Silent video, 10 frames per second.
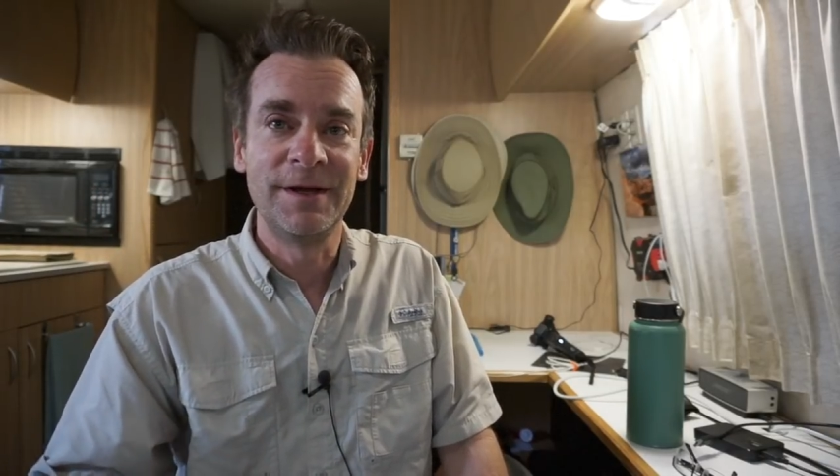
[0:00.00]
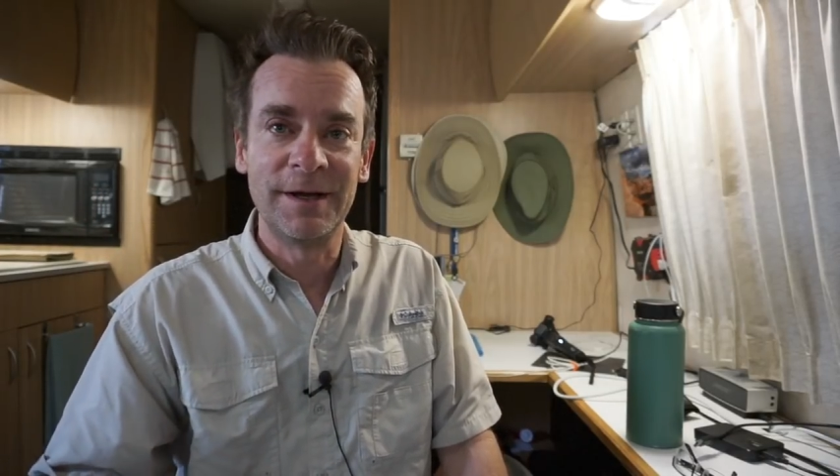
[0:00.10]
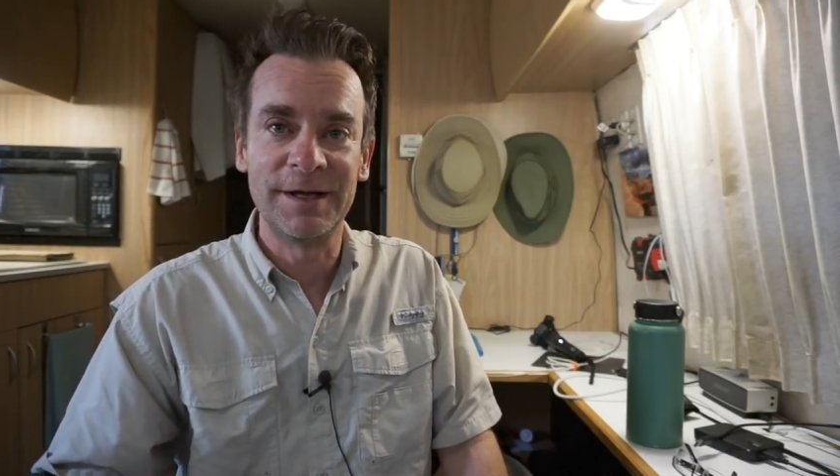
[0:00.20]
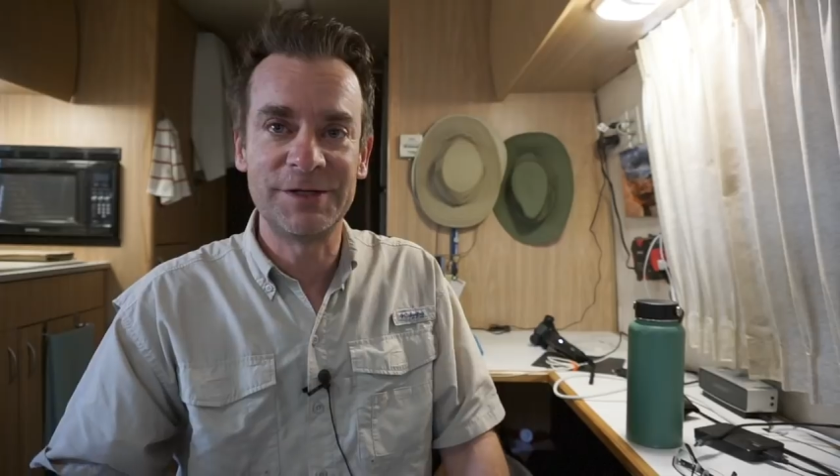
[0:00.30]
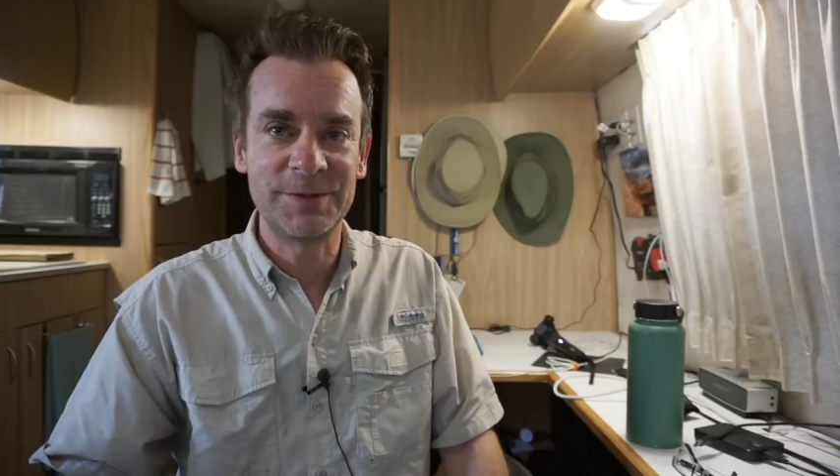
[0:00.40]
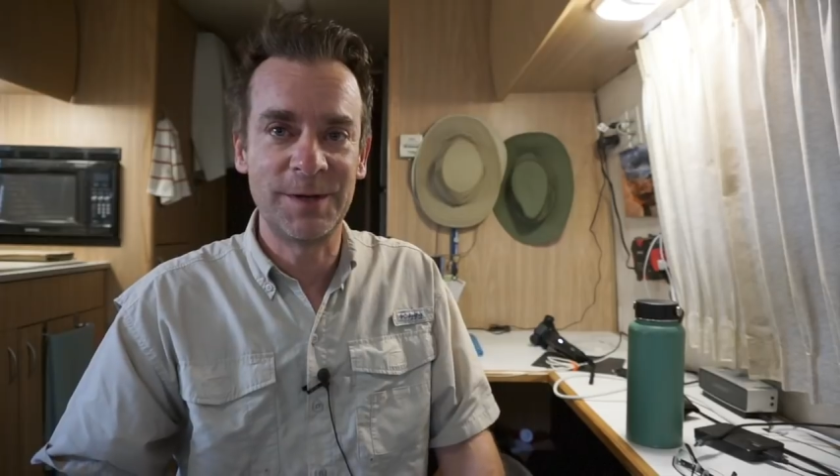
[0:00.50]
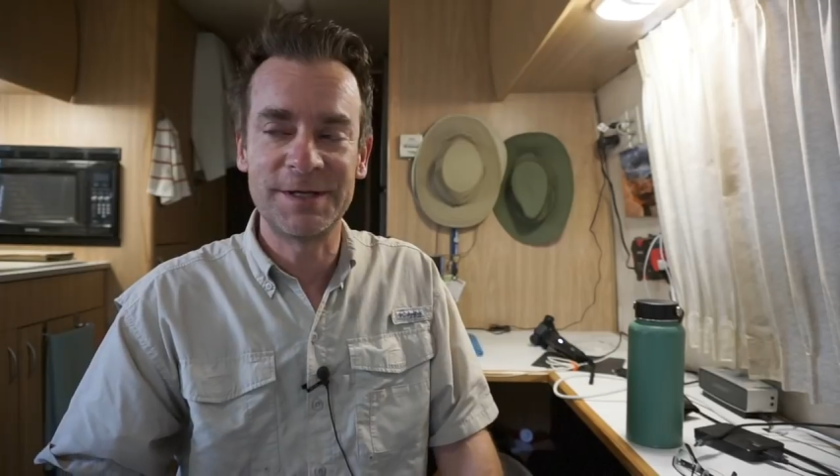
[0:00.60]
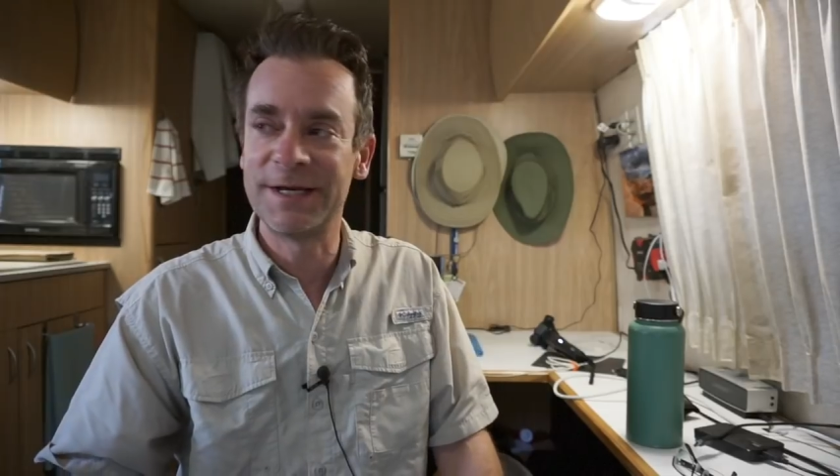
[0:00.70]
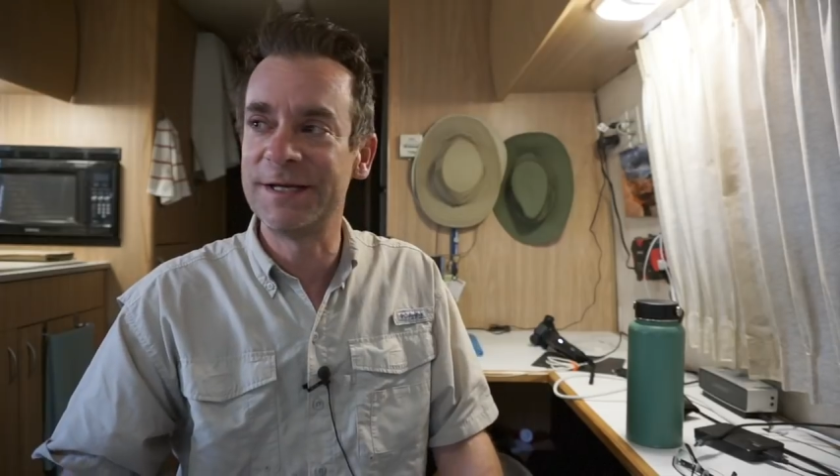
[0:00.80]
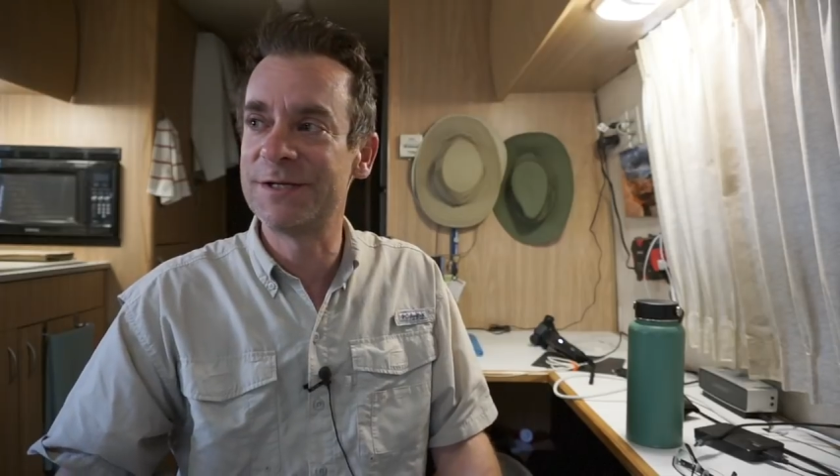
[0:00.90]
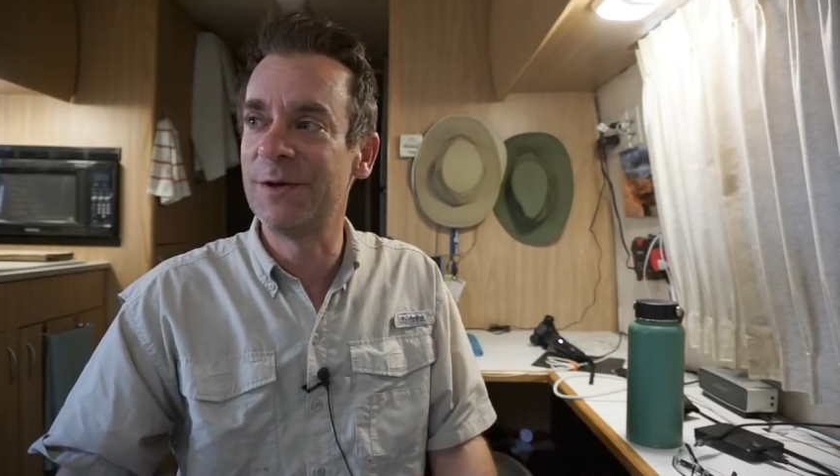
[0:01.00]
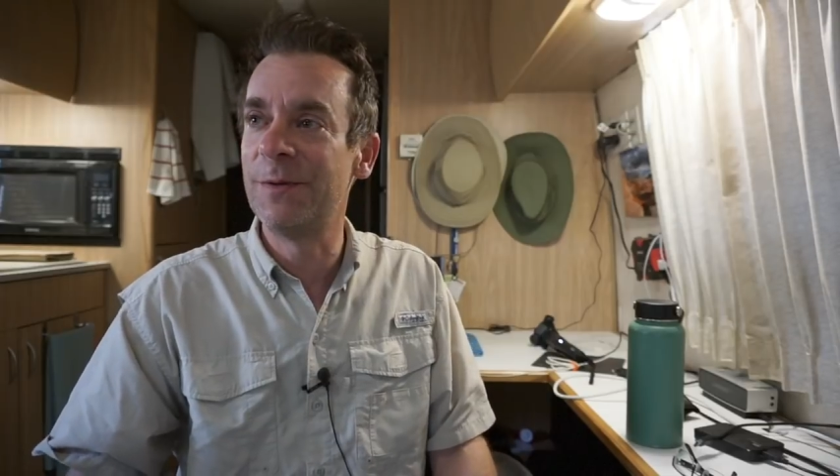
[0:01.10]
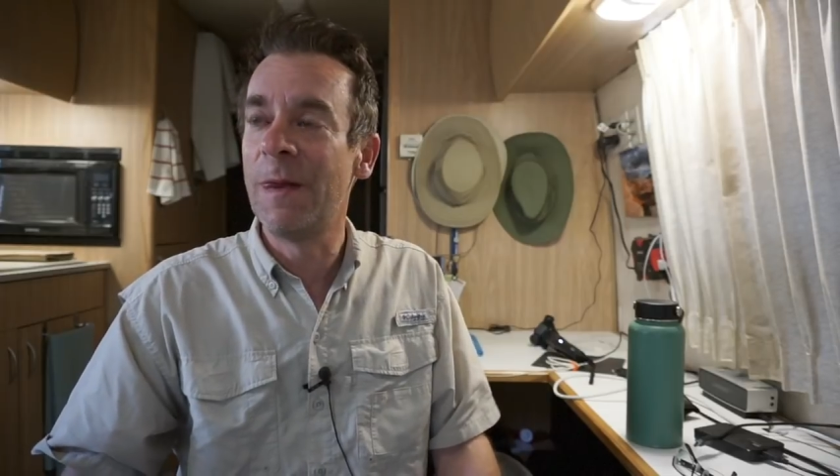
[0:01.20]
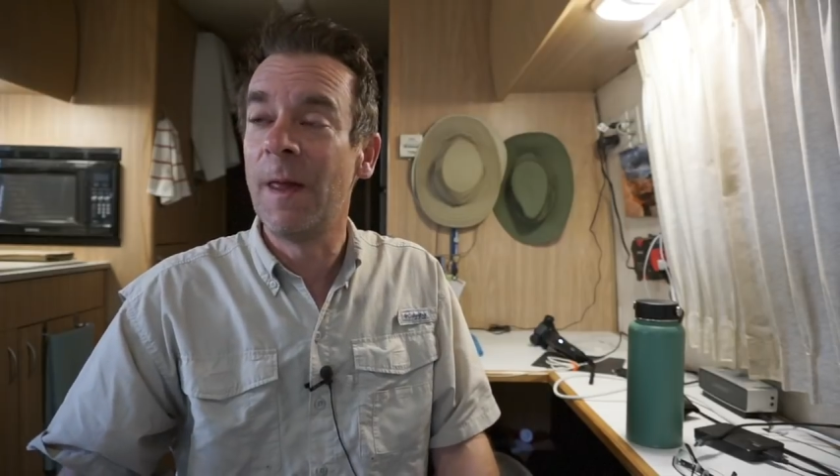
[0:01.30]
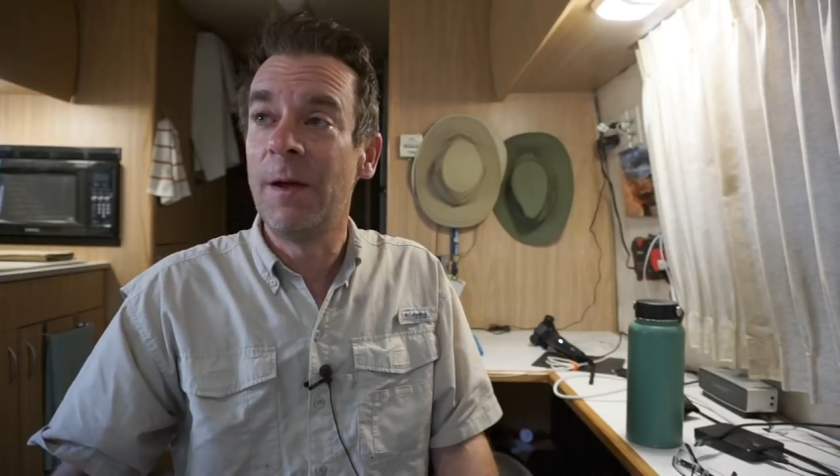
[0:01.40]
I just want to say,
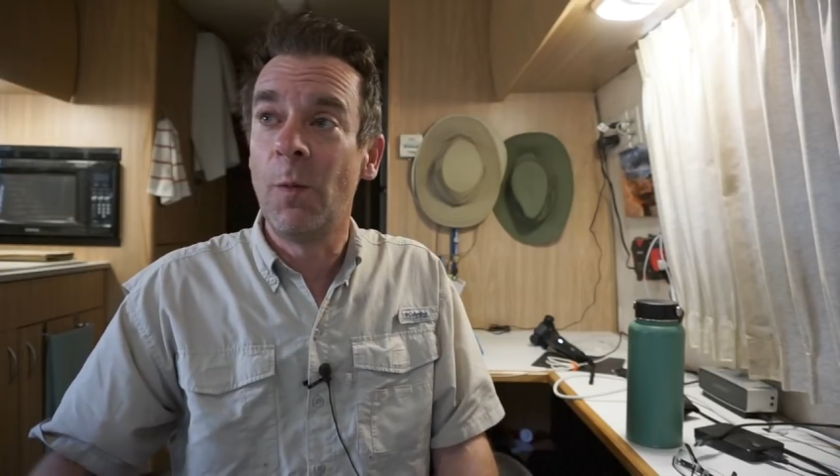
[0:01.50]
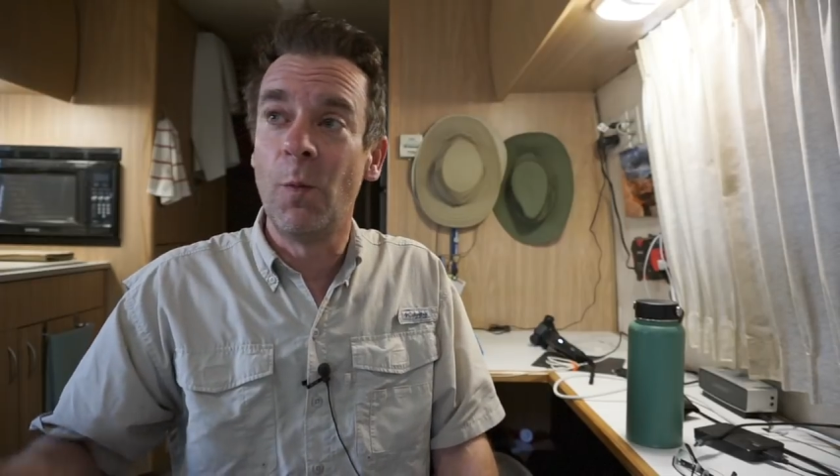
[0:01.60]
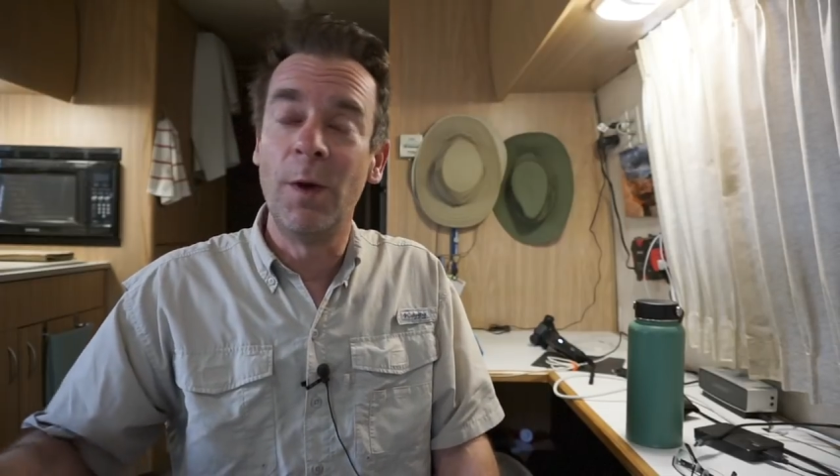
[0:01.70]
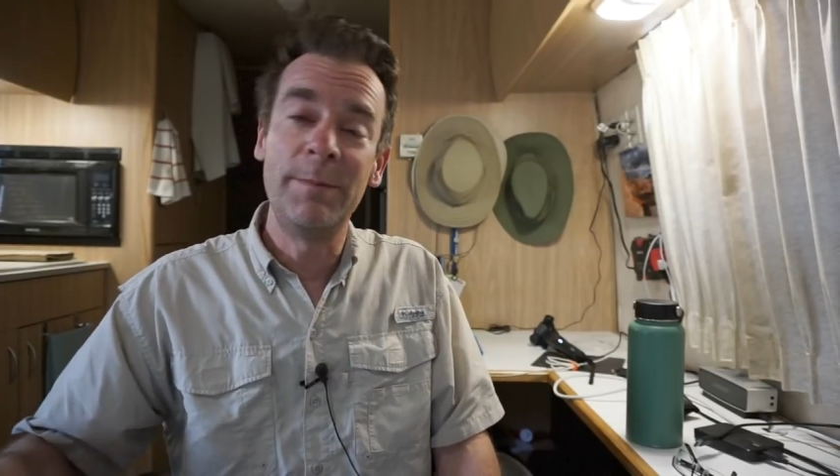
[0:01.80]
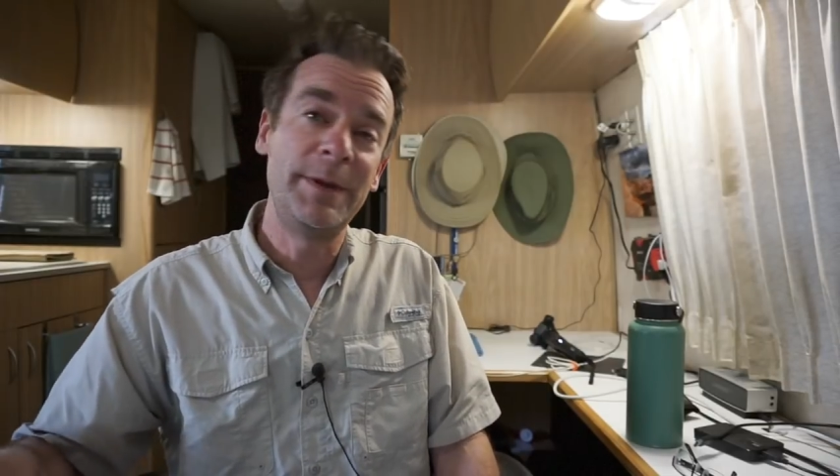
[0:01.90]
so one